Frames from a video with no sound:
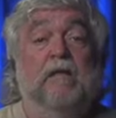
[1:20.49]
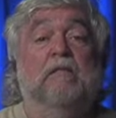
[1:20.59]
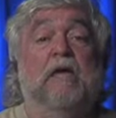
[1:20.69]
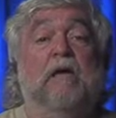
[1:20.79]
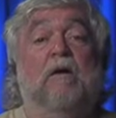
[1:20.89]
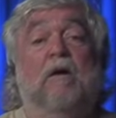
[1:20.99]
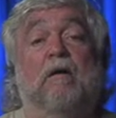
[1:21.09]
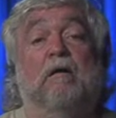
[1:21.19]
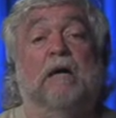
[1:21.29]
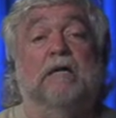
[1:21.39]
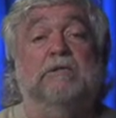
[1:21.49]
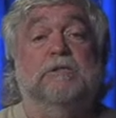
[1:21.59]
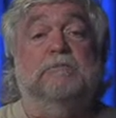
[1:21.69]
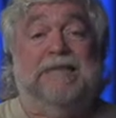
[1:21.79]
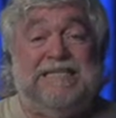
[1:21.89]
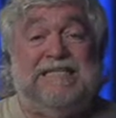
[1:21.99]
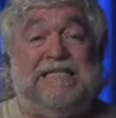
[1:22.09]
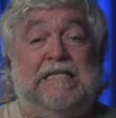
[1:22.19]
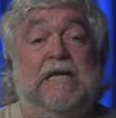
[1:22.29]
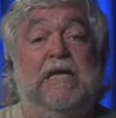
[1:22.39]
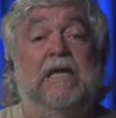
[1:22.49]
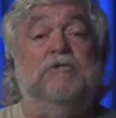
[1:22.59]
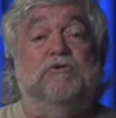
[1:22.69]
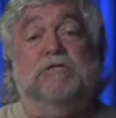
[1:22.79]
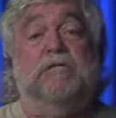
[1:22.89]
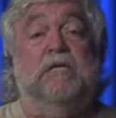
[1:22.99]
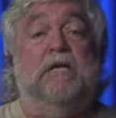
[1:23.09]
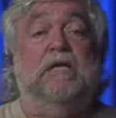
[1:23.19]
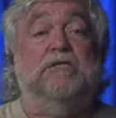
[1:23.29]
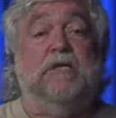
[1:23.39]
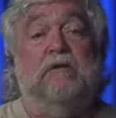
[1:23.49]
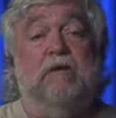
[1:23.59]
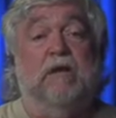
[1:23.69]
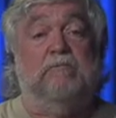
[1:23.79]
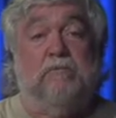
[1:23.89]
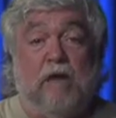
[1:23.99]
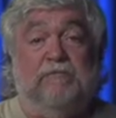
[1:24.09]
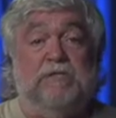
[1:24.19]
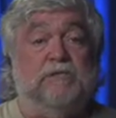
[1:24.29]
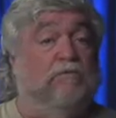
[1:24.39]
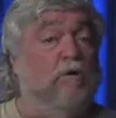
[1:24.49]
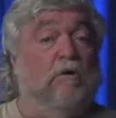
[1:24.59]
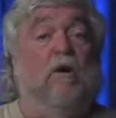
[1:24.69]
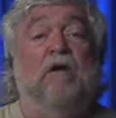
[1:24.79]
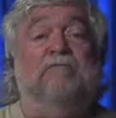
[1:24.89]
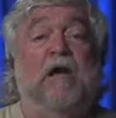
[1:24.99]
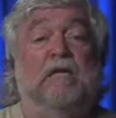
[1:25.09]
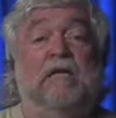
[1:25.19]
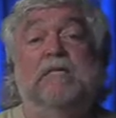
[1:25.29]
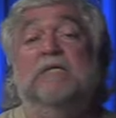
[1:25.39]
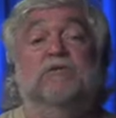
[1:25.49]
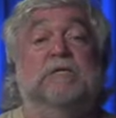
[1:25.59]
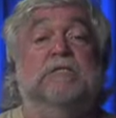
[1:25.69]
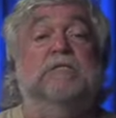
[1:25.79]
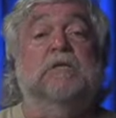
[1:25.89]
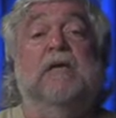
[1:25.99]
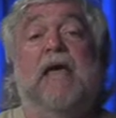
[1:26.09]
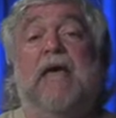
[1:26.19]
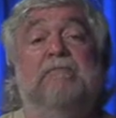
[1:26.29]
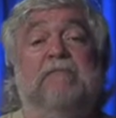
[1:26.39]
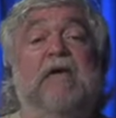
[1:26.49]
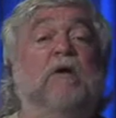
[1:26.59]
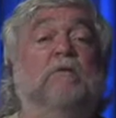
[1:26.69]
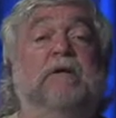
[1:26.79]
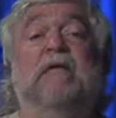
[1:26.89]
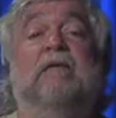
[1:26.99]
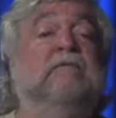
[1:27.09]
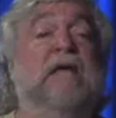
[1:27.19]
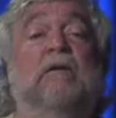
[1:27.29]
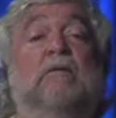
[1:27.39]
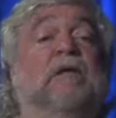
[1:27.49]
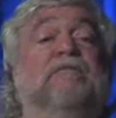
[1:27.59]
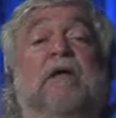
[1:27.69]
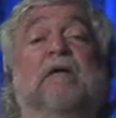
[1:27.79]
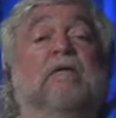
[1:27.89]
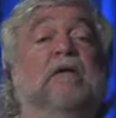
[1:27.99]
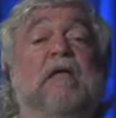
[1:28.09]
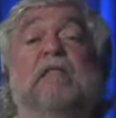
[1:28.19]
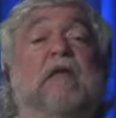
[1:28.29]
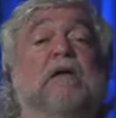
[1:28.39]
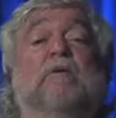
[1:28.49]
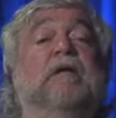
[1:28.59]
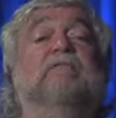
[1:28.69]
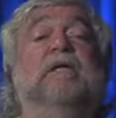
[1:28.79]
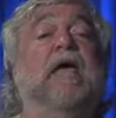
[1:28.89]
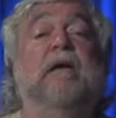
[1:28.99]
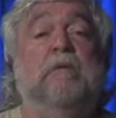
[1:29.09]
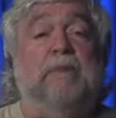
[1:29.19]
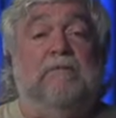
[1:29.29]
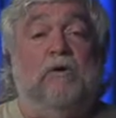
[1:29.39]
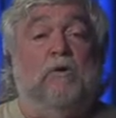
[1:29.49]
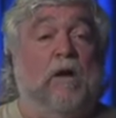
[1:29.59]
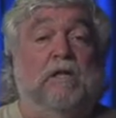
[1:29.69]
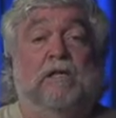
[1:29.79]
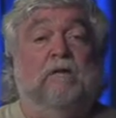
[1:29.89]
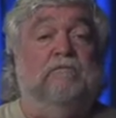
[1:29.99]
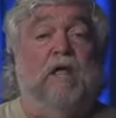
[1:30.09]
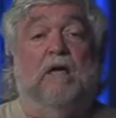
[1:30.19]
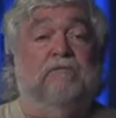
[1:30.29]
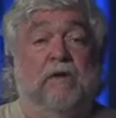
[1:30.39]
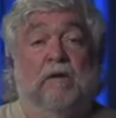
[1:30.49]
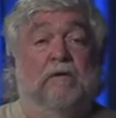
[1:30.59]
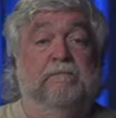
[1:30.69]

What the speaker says: They are explicitly interested in generating profits for off-island interests, and they don't live here. They don't give a damn about the quality of life here.